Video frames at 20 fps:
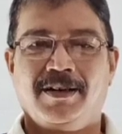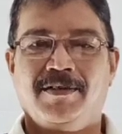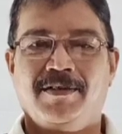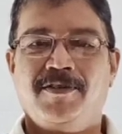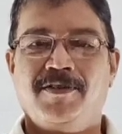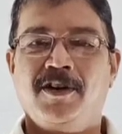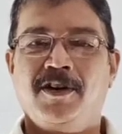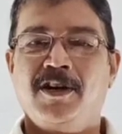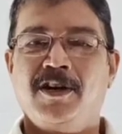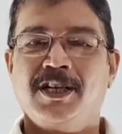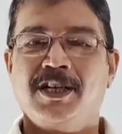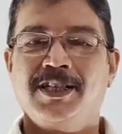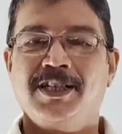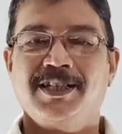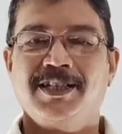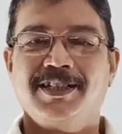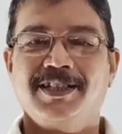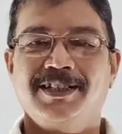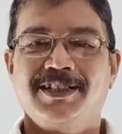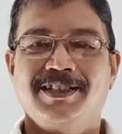For
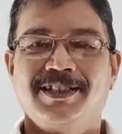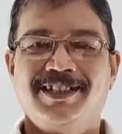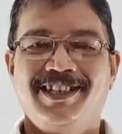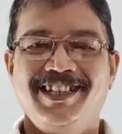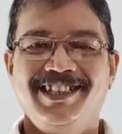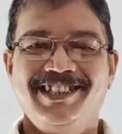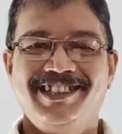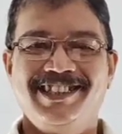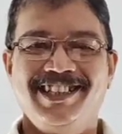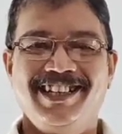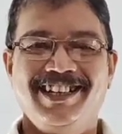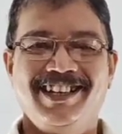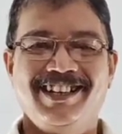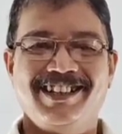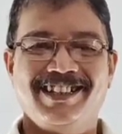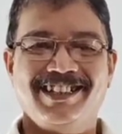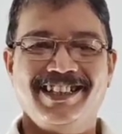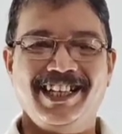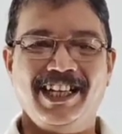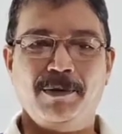the teaching
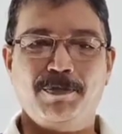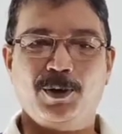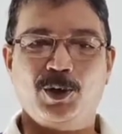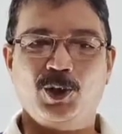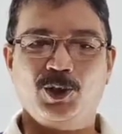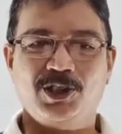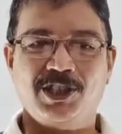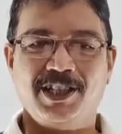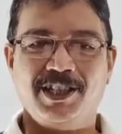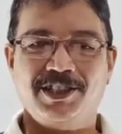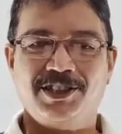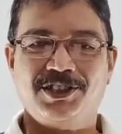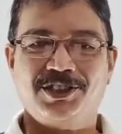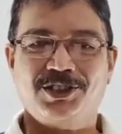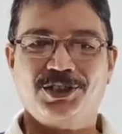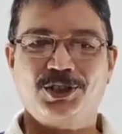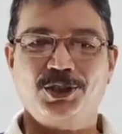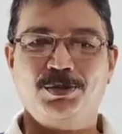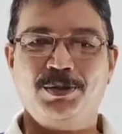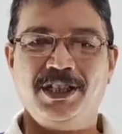learning
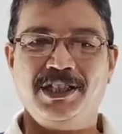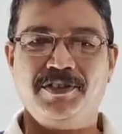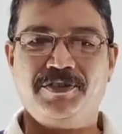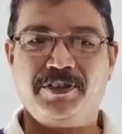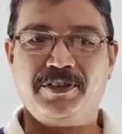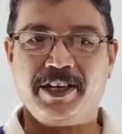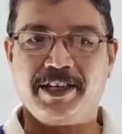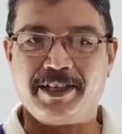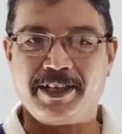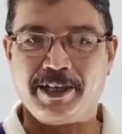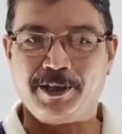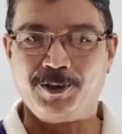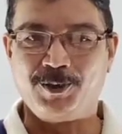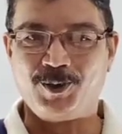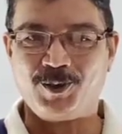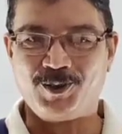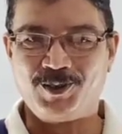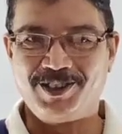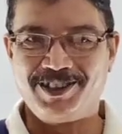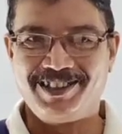process to be effective,
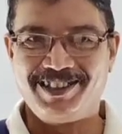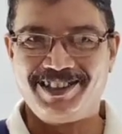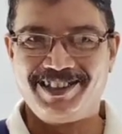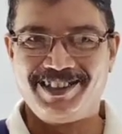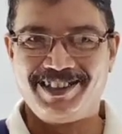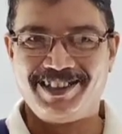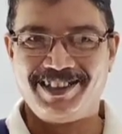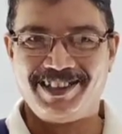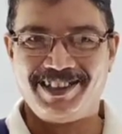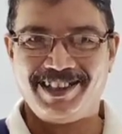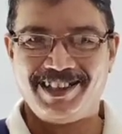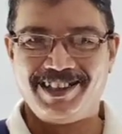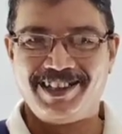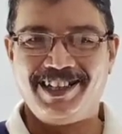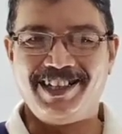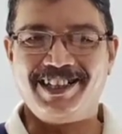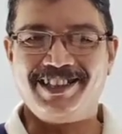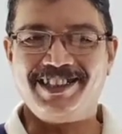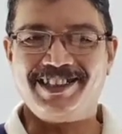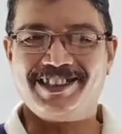
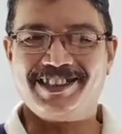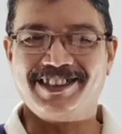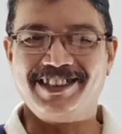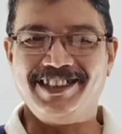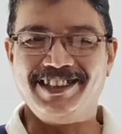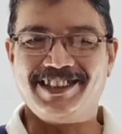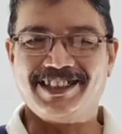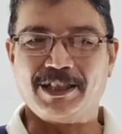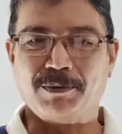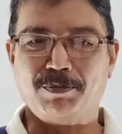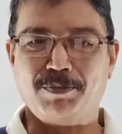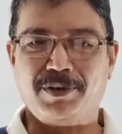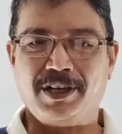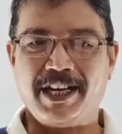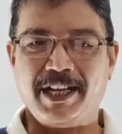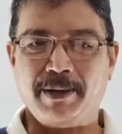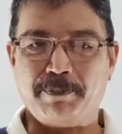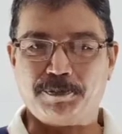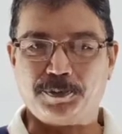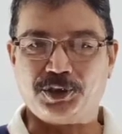let us see some
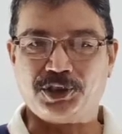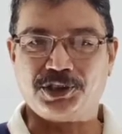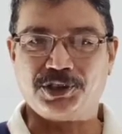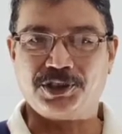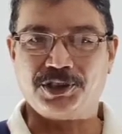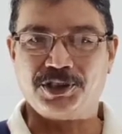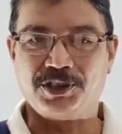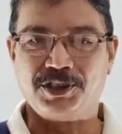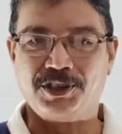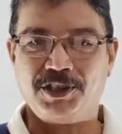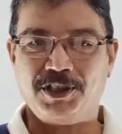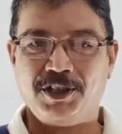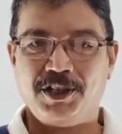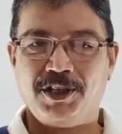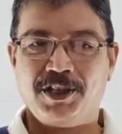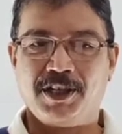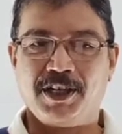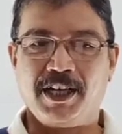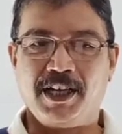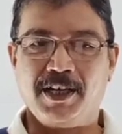tips
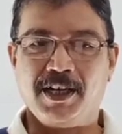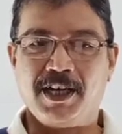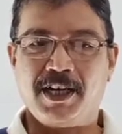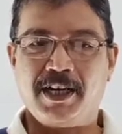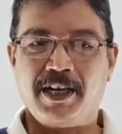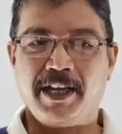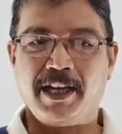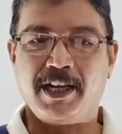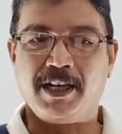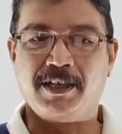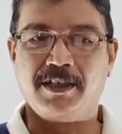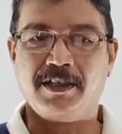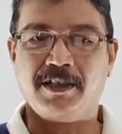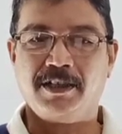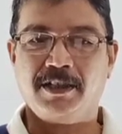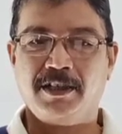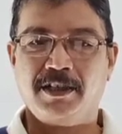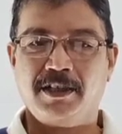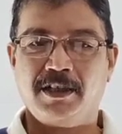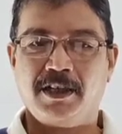regarding
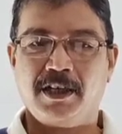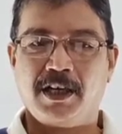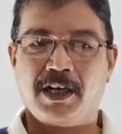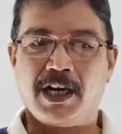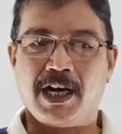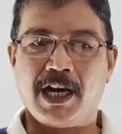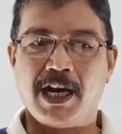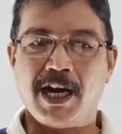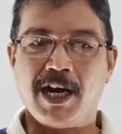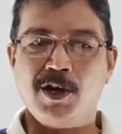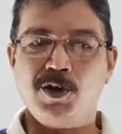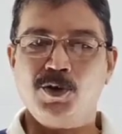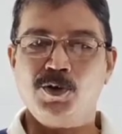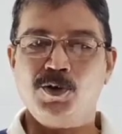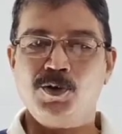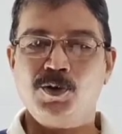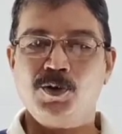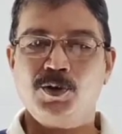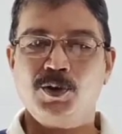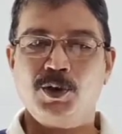
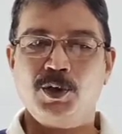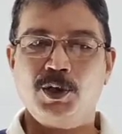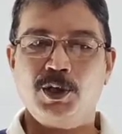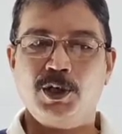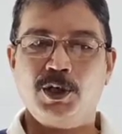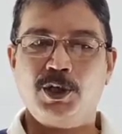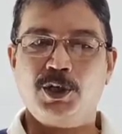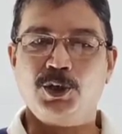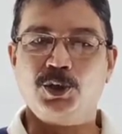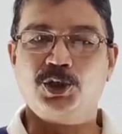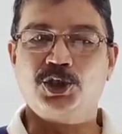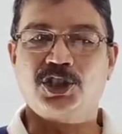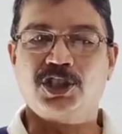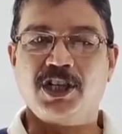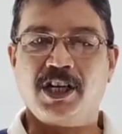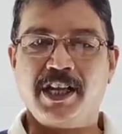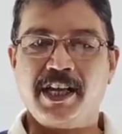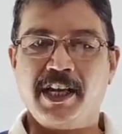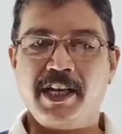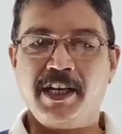how to
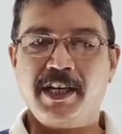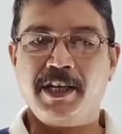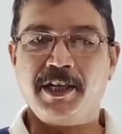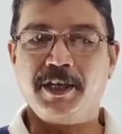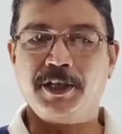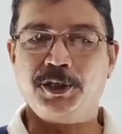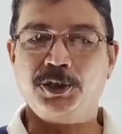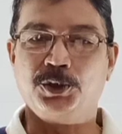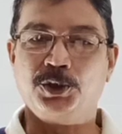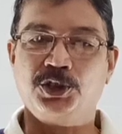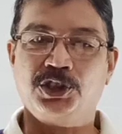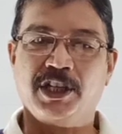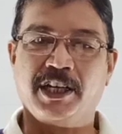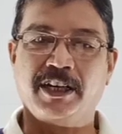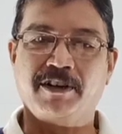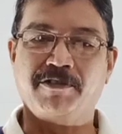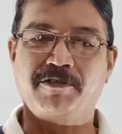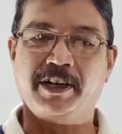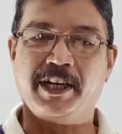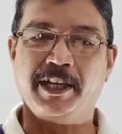study
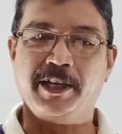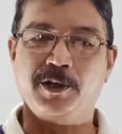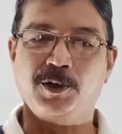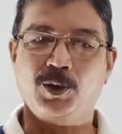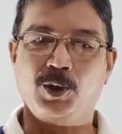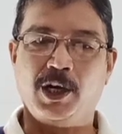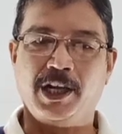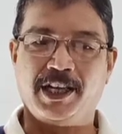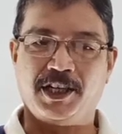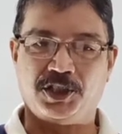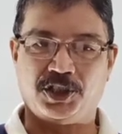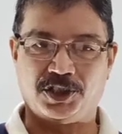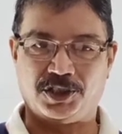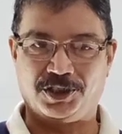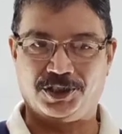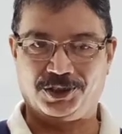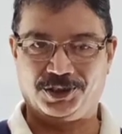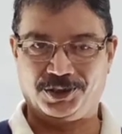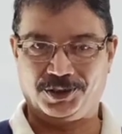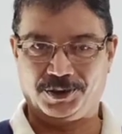using video
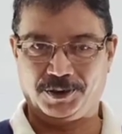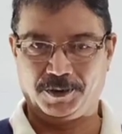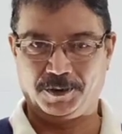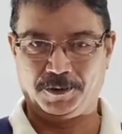lectures.